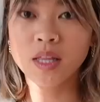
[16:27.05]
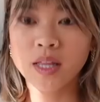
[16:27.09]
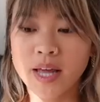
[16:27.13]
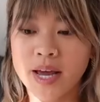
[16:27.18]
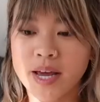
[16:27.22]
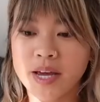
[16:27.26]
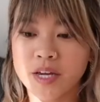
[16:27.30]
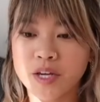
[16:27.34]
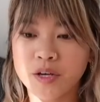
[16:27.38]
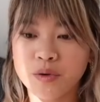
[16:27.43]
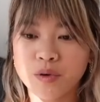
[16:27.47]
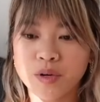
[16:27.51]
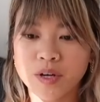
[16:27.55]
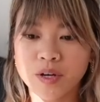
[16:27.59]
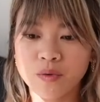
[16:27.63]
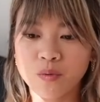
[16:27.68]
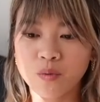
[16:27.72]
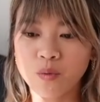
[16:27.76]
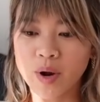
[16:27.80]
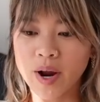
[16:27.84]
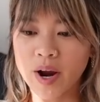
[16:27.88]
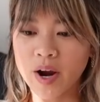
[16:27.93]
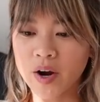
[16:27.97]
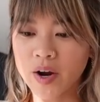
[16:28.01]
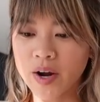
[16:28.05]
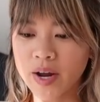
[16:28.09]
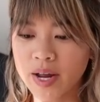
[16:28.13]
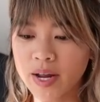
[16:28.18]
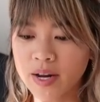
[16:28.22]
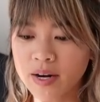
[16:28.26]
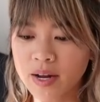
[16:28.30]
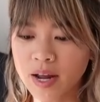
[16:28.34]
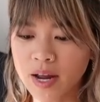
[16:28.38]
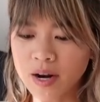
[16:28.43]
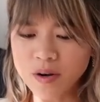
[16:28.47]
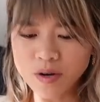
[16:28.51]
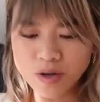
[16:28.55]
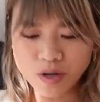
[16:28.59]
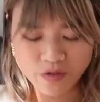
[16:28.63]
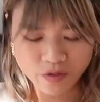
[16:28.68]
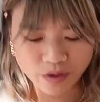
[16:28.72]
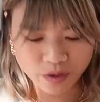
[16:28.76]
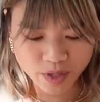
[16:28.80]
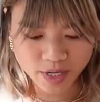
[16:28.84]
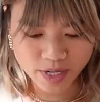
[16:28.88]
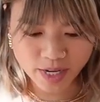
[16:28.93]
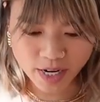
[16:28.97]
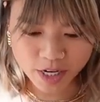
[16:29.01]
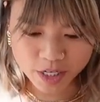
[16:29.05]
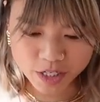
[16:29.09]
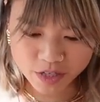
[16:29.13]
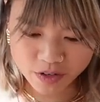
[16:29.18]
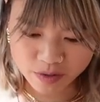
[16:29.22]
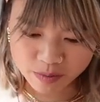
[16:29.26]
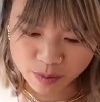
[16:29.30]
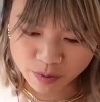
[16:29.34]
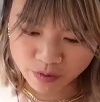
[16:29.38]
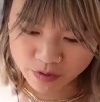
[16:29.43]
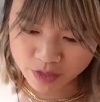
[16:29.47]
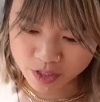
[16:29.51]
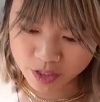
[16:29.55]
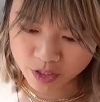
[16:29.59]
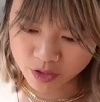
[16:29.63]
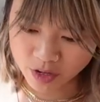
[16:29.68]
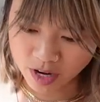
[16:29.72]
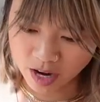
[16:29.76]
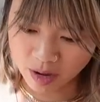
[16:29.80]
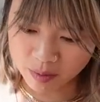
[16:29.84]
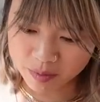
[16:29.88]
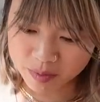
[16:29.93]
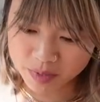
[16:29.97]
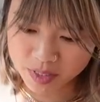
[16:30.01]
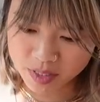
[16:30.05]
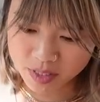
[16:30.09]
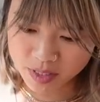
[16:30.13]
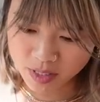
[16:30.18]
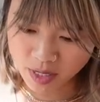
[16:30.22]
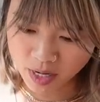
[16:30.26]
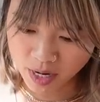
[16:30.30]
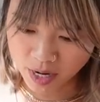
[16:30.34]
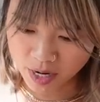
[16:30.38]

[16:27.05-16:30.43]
Like you could wear it, I don't know if you can actually remove the straps.